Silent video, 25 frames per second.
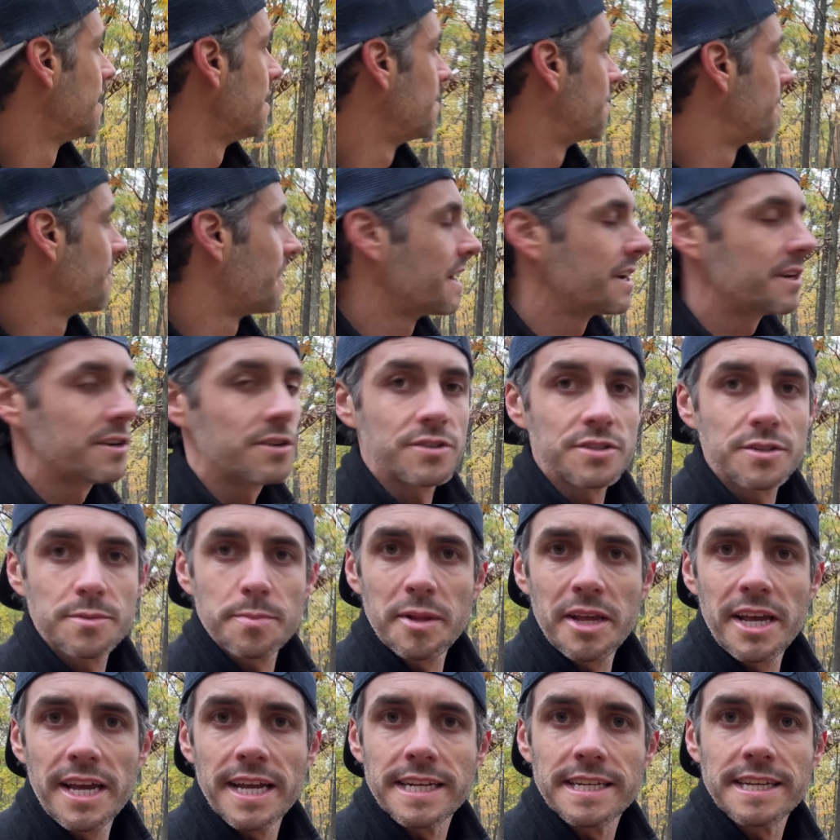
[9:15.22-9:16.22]
final
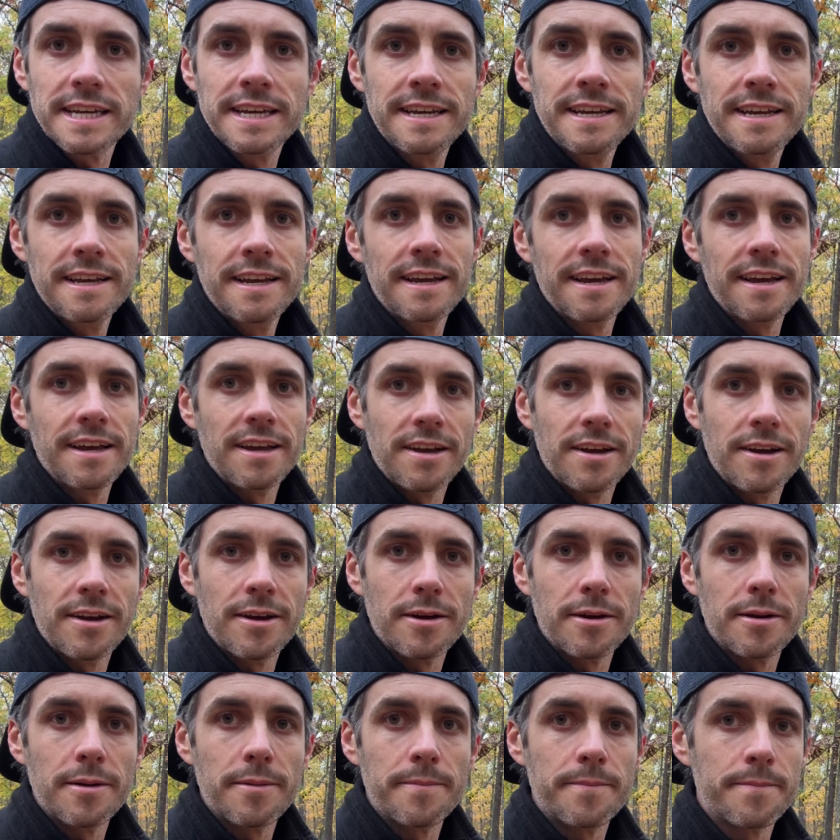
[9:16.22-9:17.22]
split,
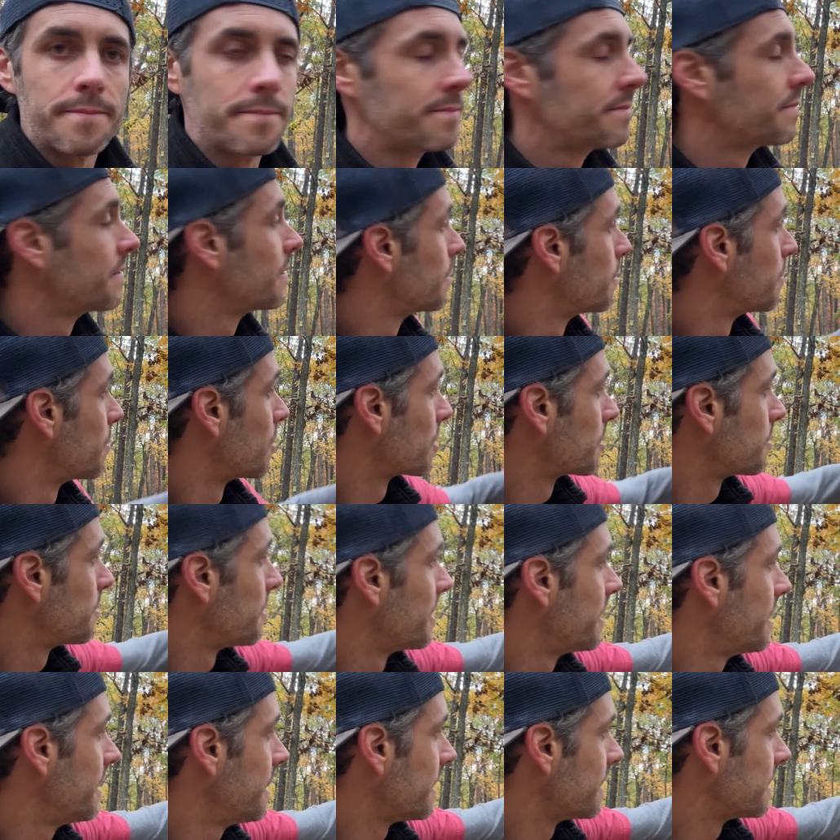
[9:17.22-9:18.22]
marked by
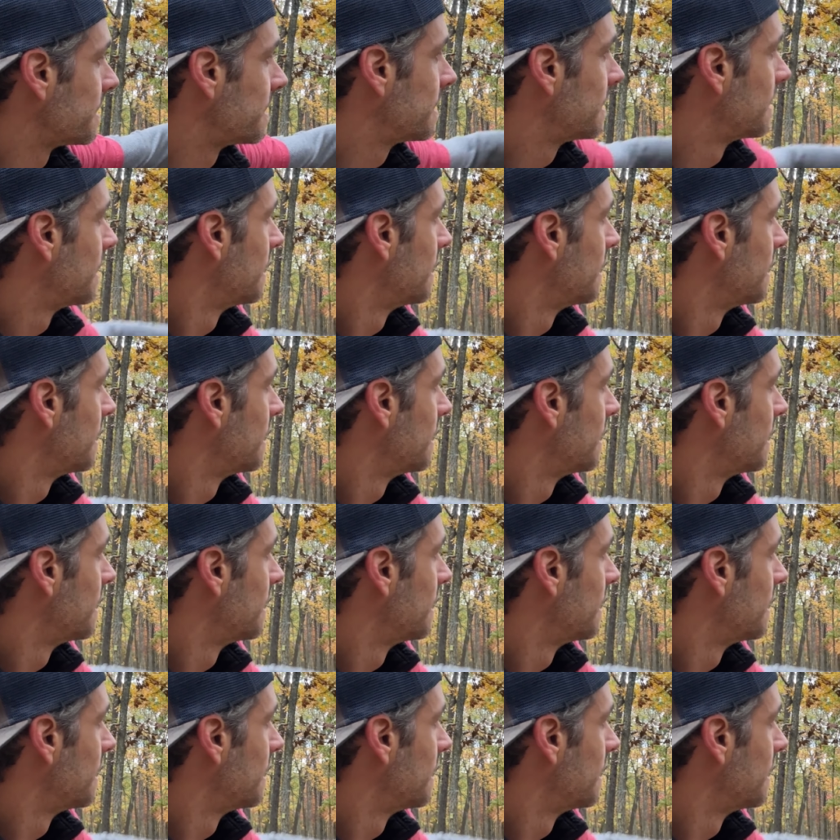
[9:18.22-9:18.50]
this.